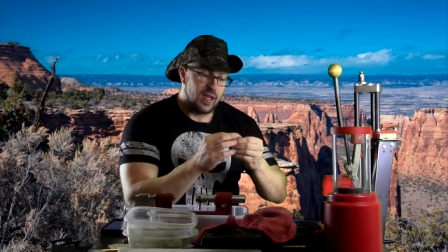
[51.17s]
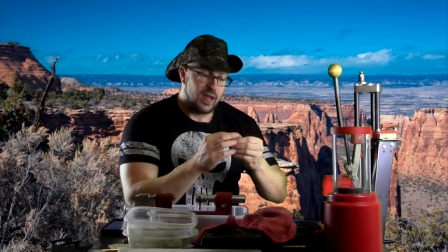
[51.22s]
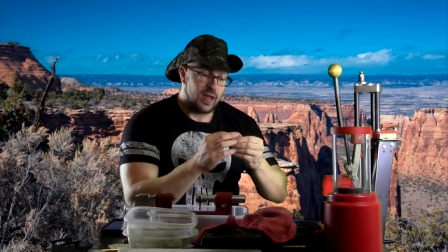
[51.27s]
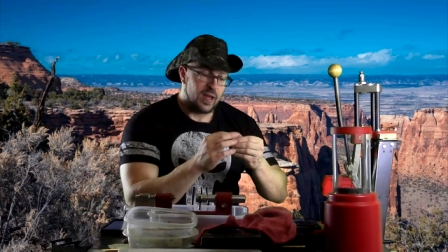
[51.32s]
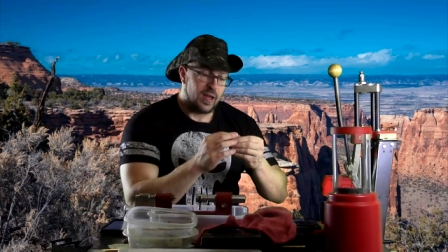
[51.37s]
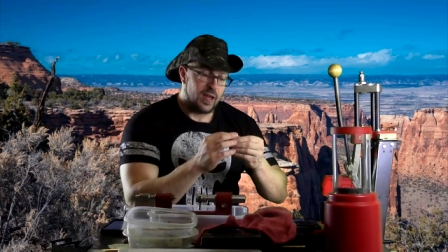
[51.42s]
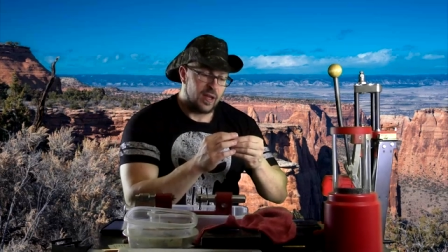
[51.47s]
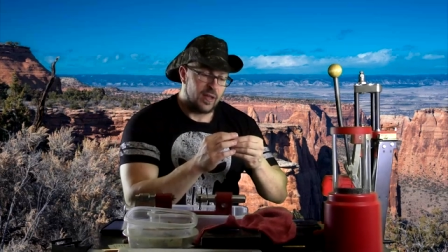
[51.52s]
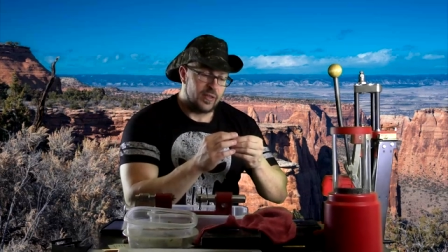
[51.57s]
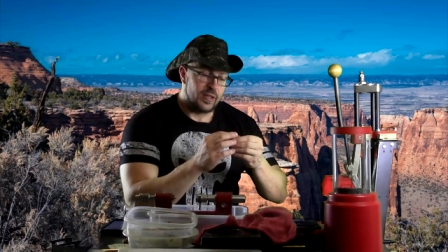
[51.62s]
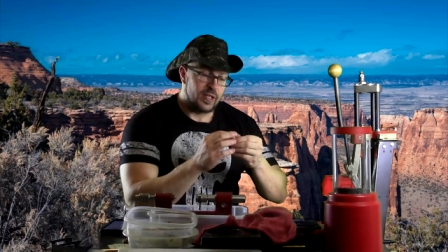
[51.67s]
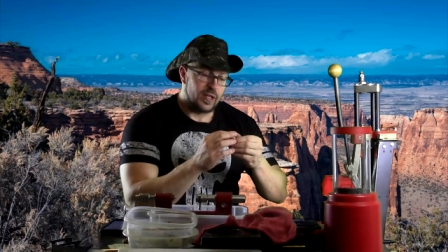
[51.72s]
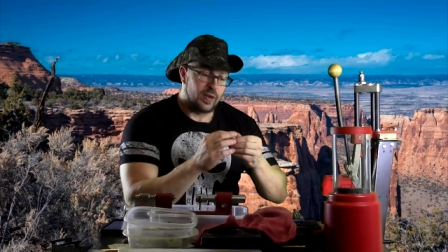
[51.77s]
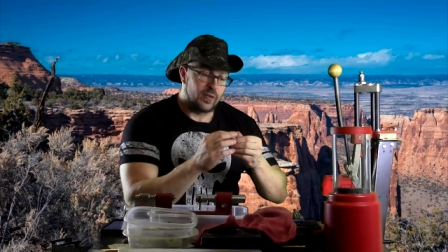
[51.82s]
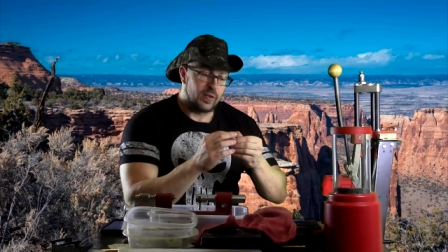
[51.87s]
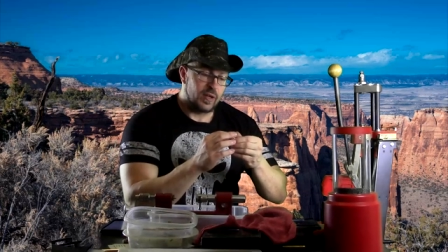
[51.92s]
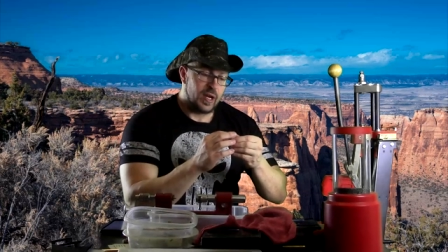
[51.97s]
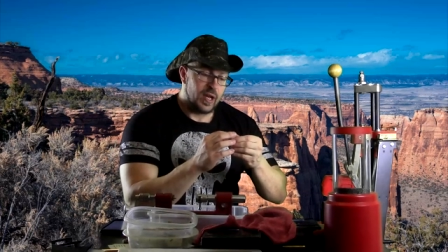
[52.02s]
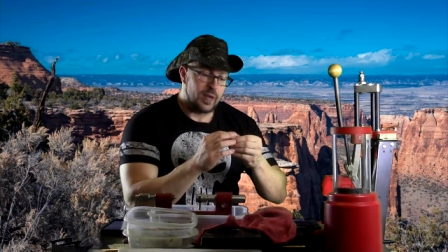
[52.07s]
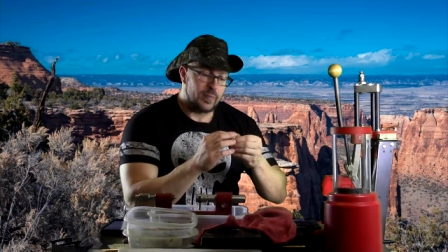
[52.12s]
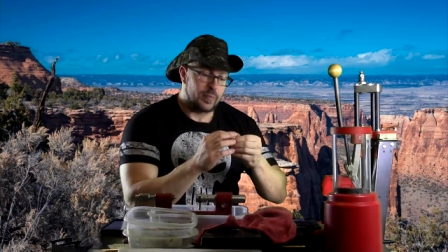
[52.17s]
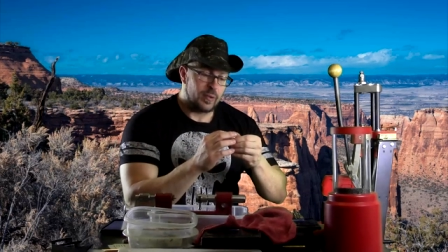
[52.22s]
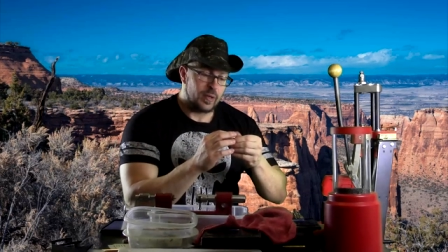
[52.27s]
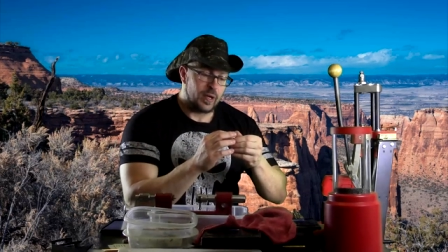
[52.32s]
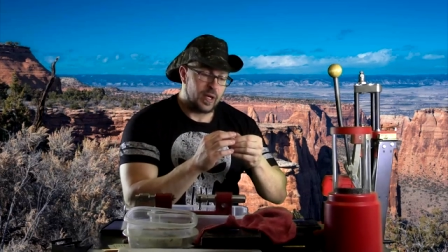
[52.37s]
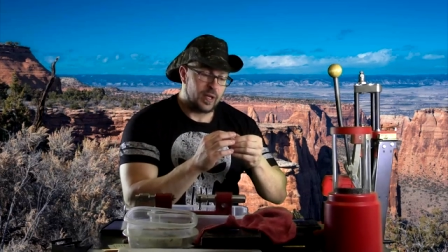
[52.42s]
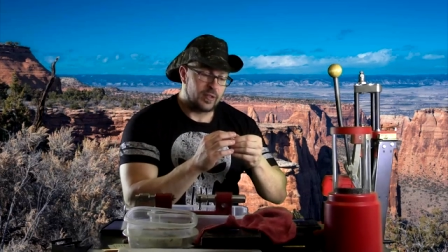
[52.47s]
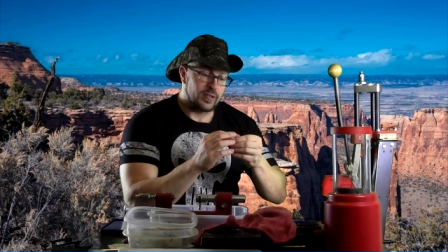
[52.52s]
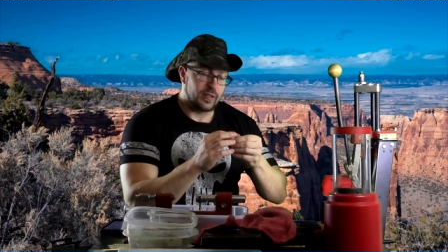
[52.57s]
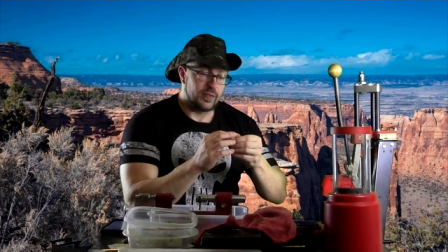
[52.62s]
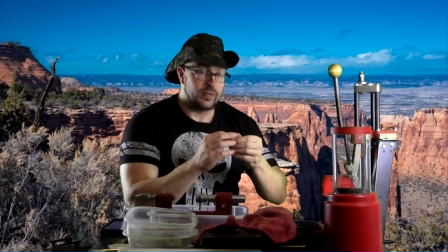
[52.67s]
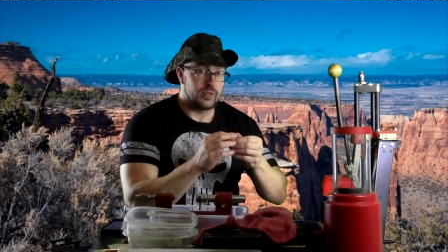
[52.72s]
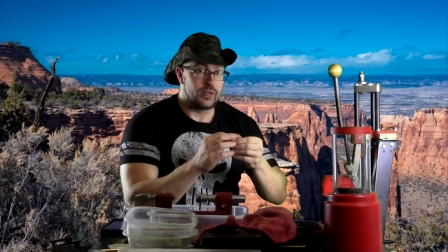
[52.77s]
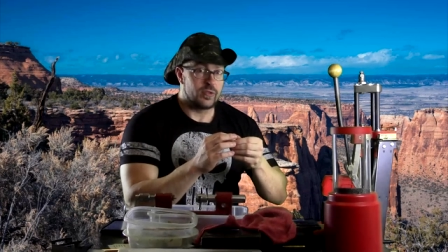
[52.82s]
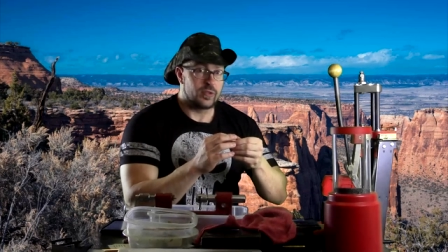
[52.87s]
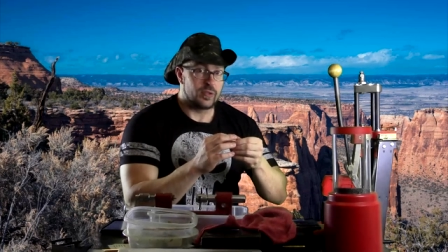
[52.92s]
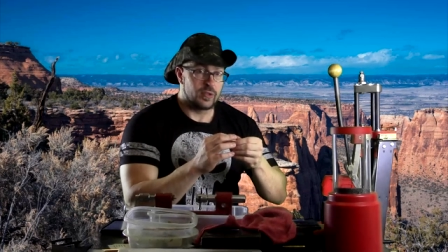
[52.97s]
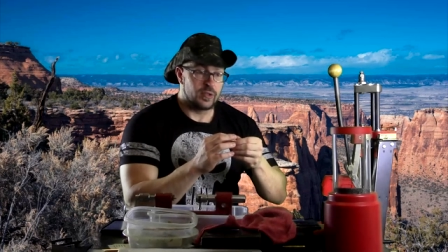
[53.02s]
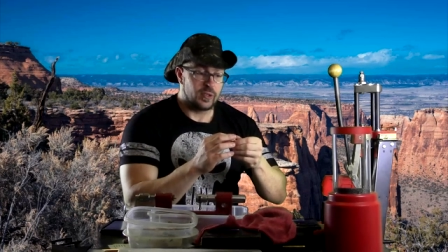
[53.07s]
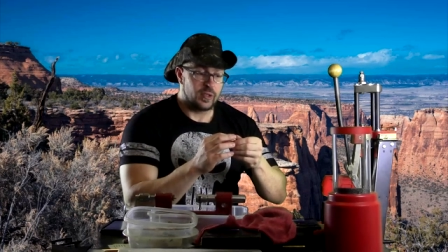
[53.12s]
uh, the overhead press, if
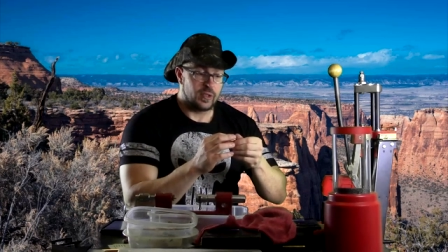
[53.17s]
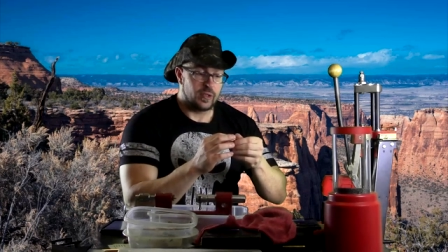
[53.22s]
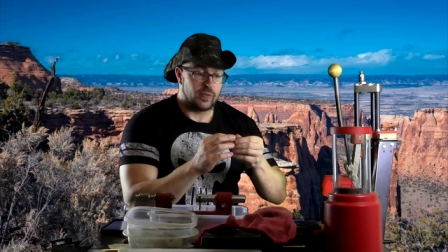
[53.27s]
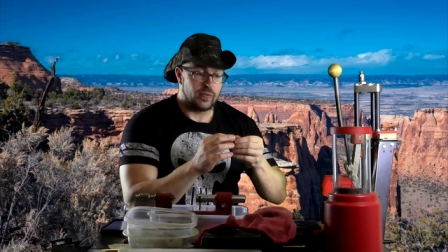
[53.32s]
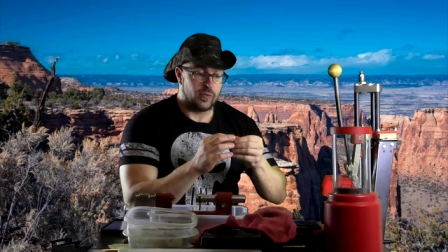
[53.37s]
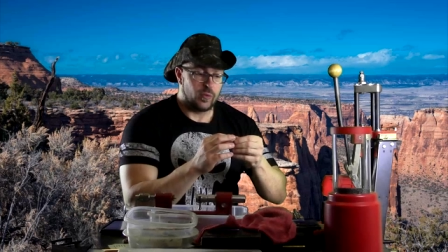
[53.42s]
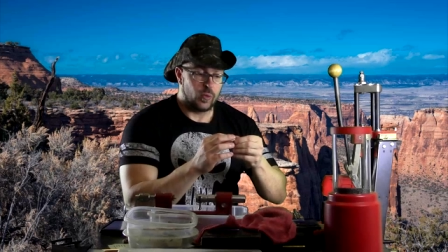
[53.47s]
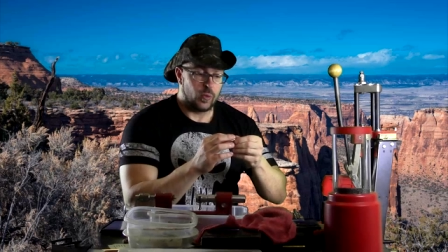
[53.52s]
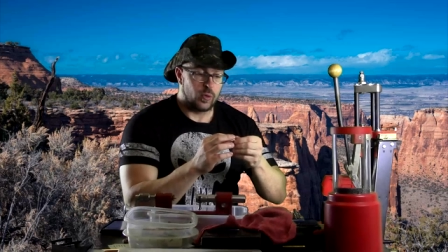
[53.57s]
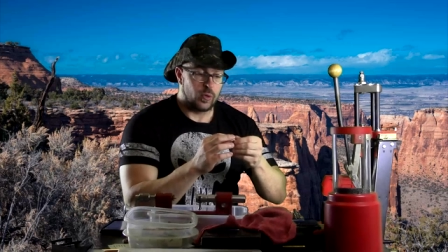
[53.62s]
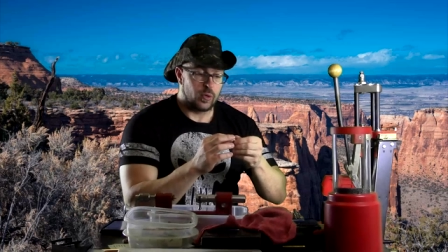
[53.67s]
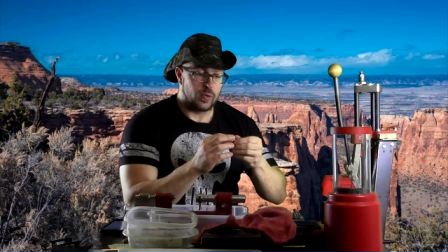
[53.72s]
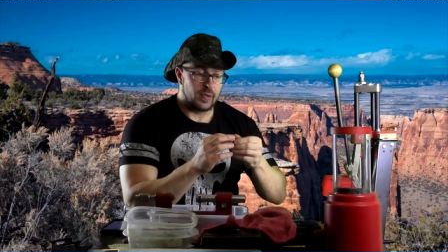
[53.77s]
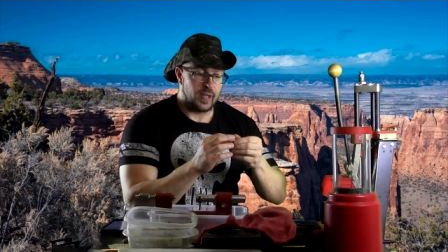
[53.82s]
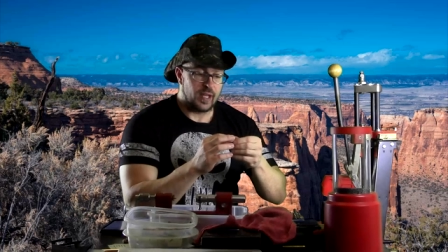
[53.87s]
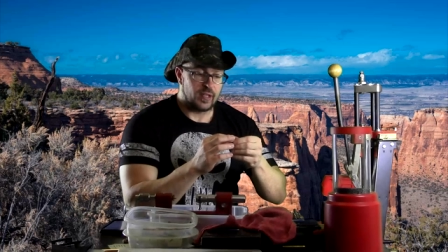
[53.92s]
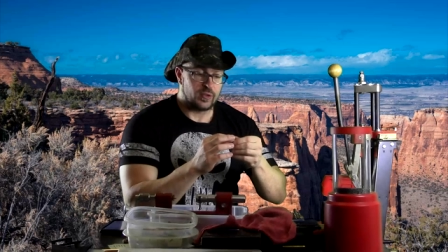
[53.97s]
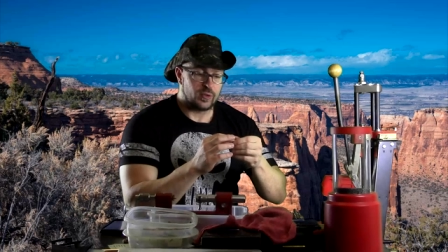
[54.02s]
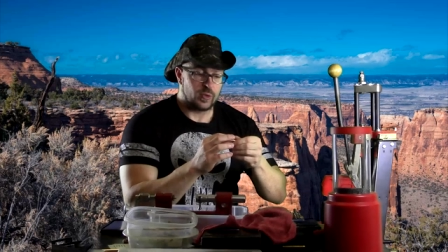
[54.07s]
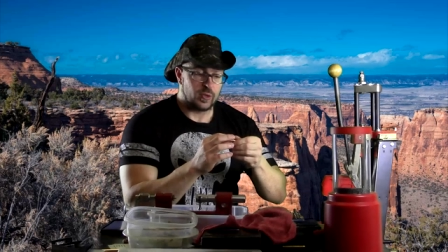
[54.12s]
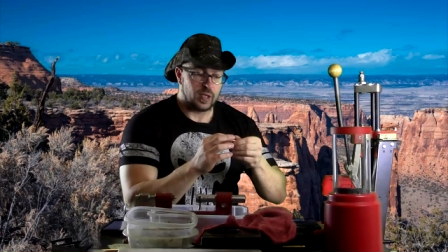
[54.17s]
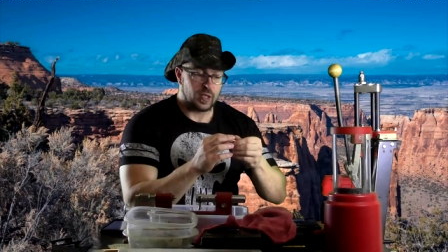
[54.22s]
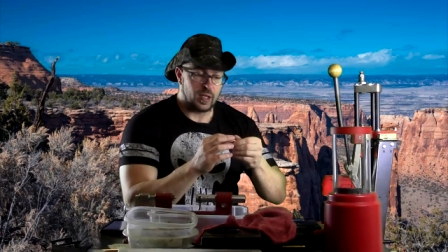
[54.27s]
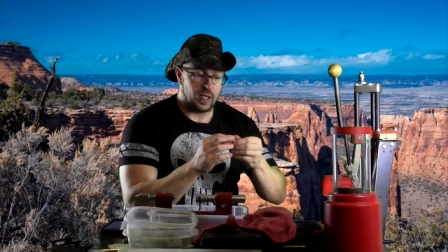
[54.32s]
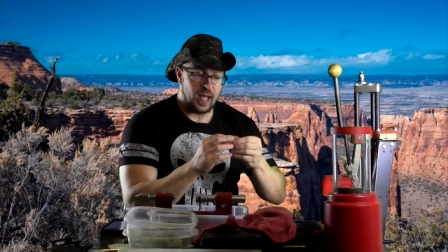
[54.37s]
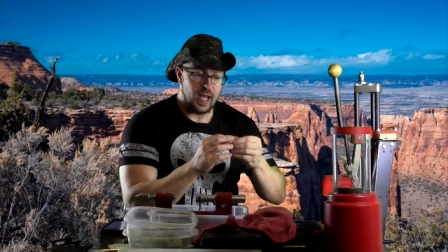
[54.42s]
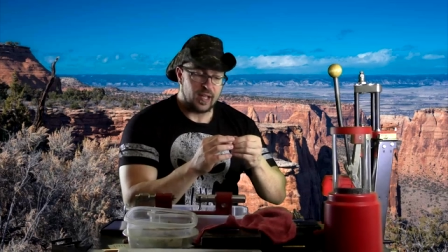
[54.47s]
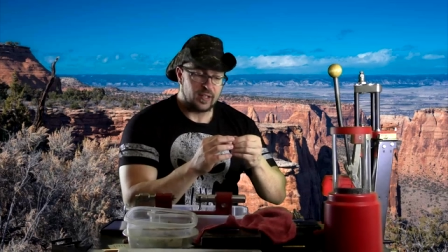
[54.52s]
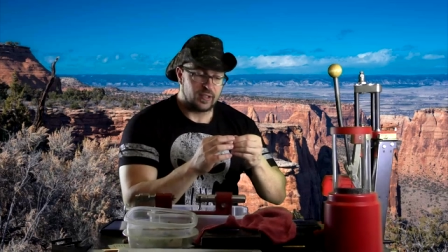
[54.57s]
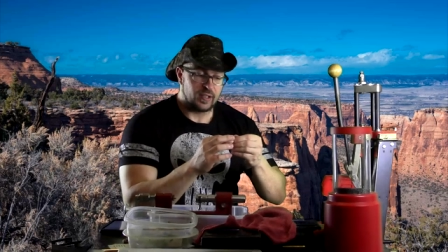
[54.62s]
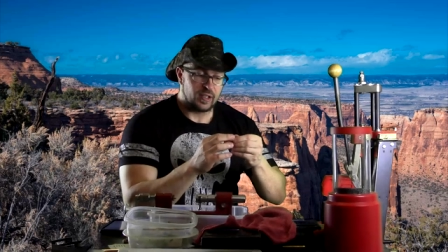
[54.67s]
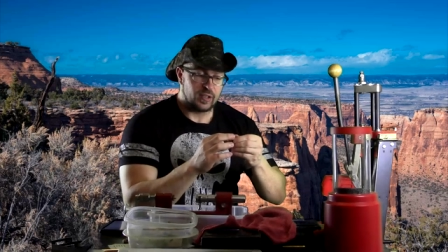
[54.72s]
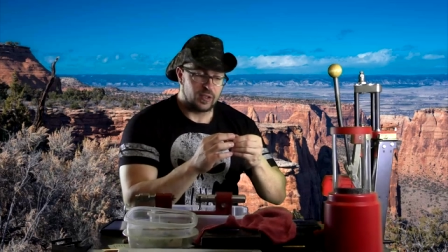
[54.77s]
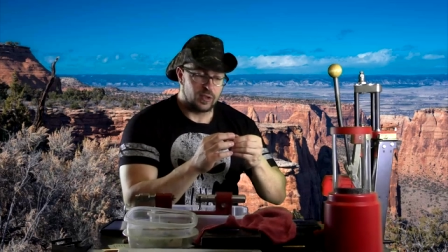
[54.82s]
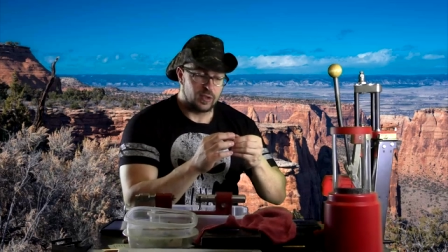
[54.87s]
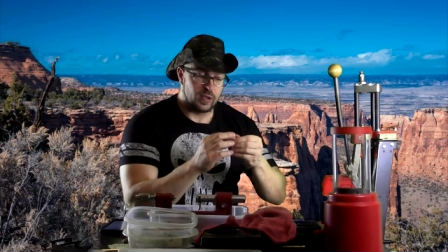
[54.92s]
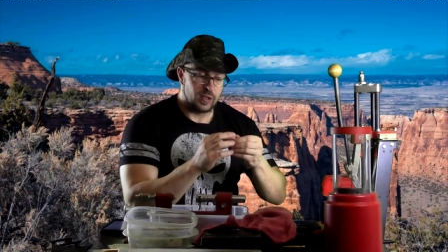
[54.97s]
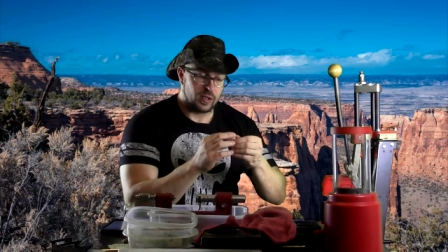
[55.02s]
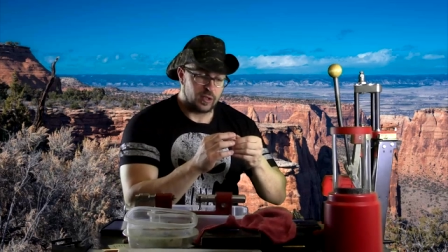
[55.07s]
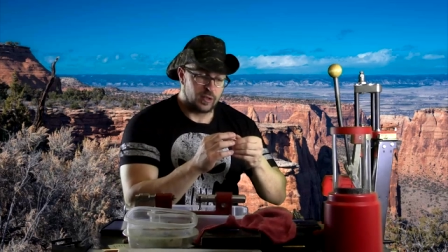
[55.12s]
you're looking for that sort of classic
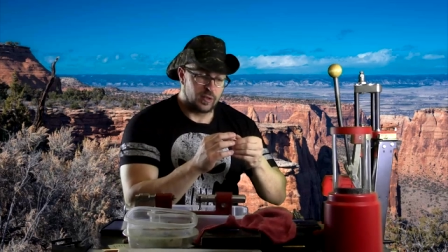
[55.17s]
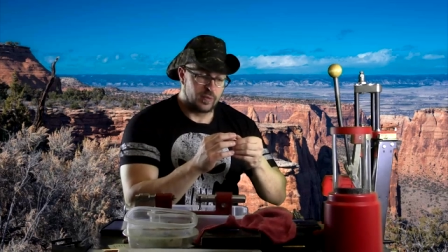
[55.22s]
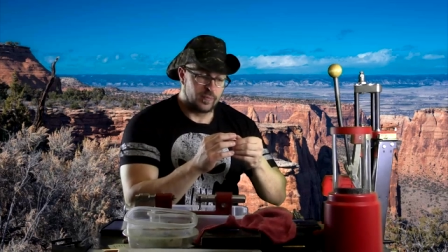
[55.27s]
look,